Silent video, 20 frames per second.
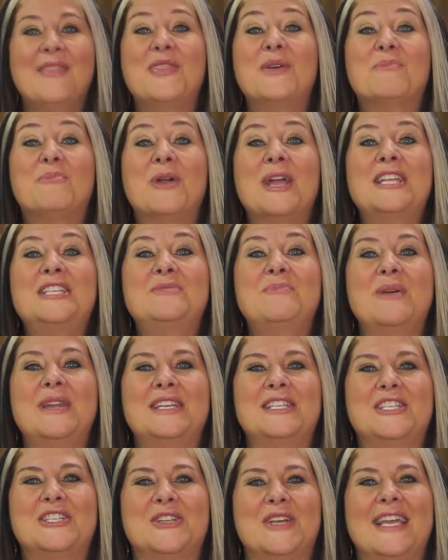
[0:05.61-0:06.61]
The Bridge
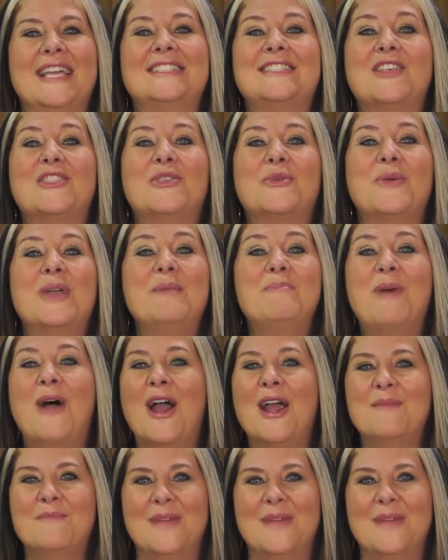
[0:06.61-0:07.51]
Ministry is a three-part